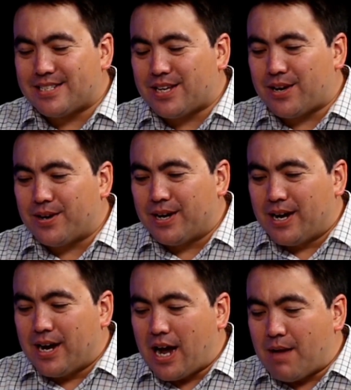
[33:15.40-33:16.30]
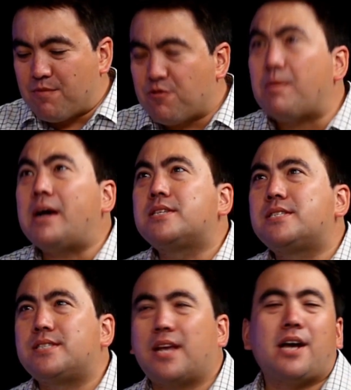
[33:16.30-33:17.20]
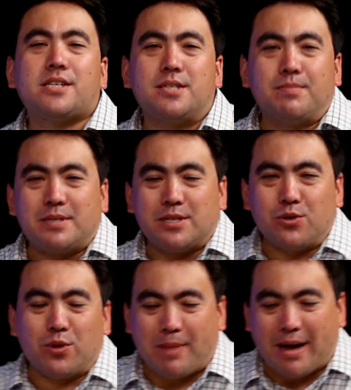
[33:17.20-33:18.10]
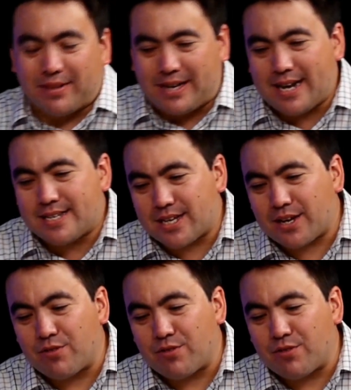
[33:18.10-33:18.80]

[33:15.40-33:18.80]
So from us, customs is all about the data.